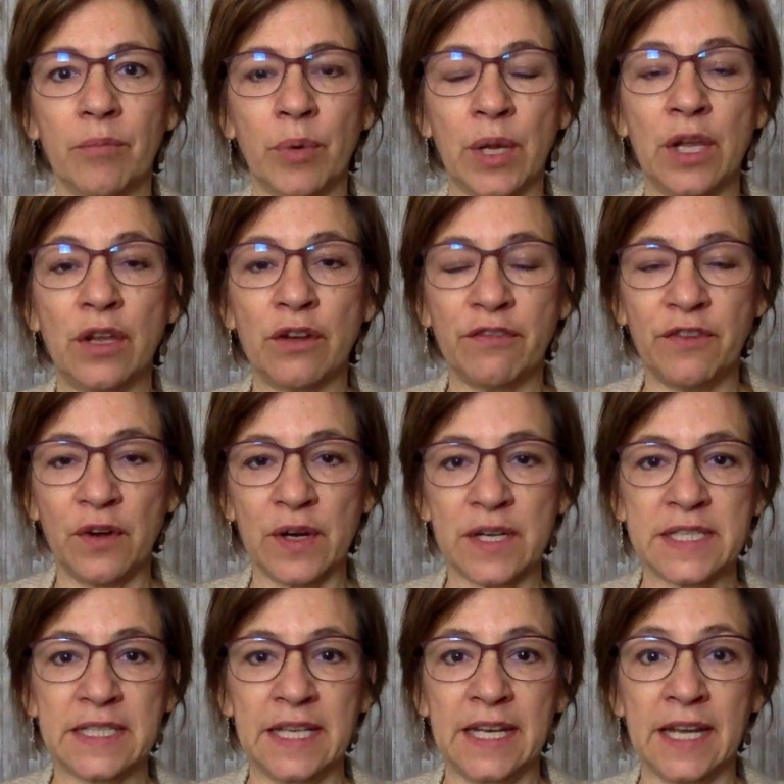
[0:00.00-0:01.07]
bringing your
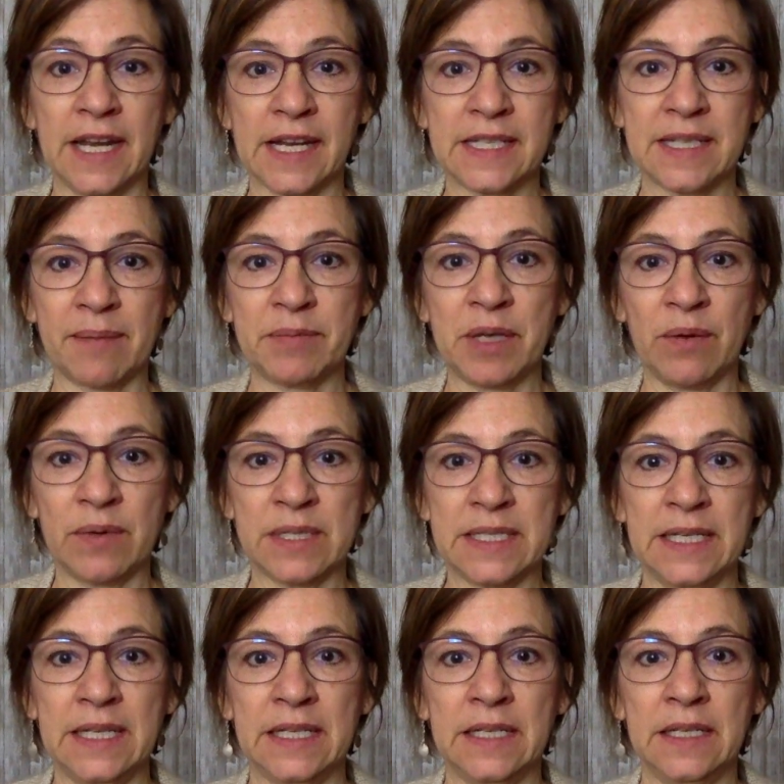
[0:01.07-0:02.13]
focus in and accepting what's
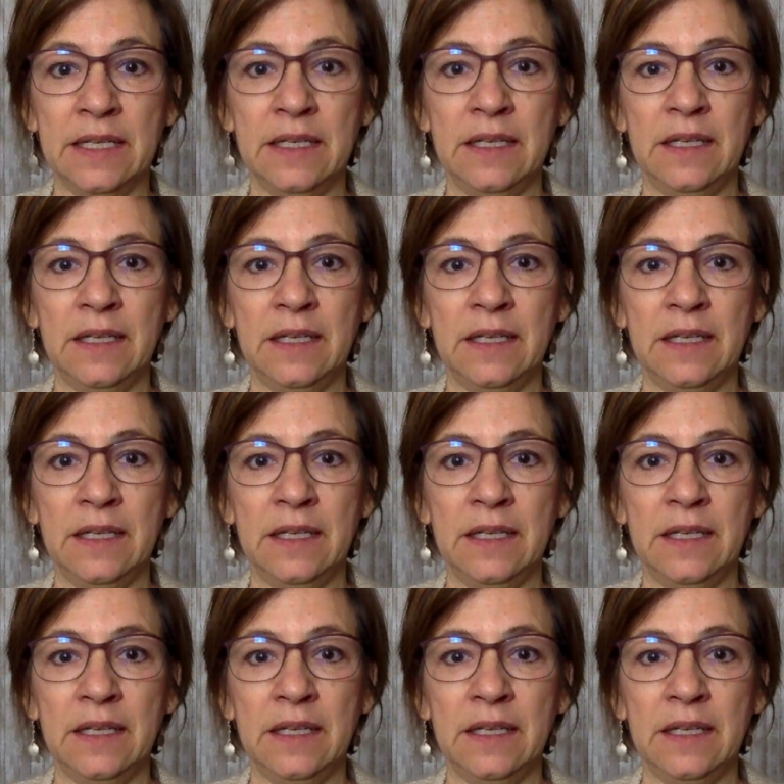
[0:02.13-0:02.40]
in,